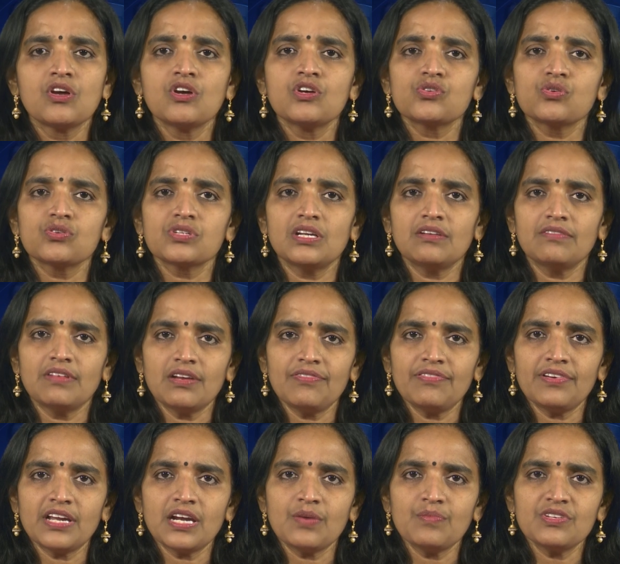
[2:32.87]
Social
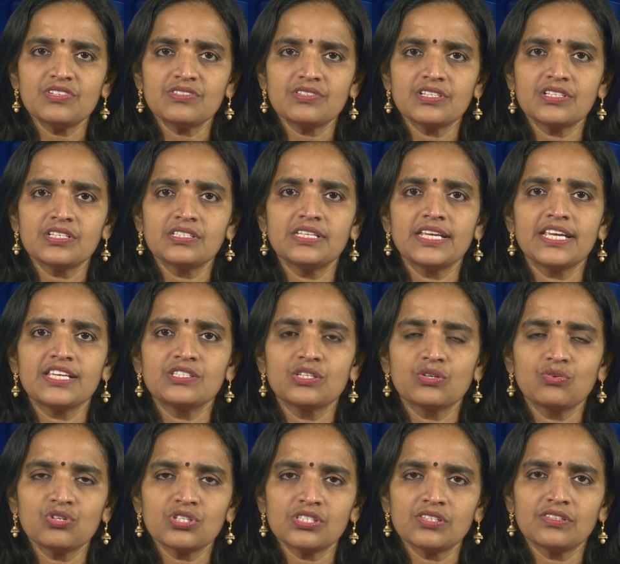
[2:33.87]
welfare administration is the
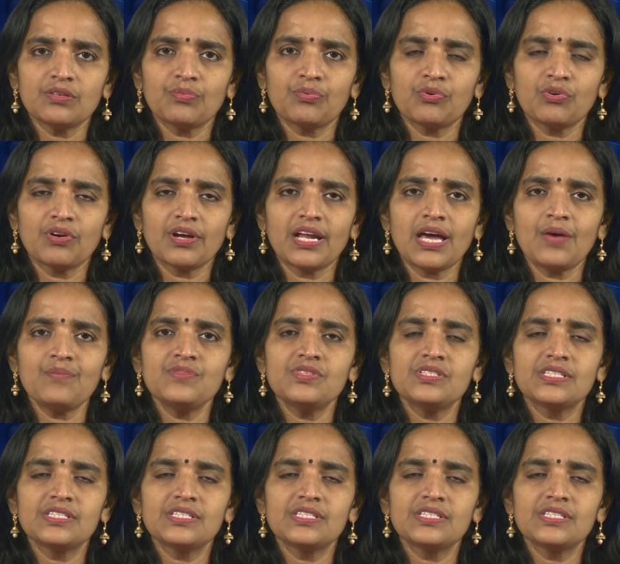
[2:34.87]
execution of the programs,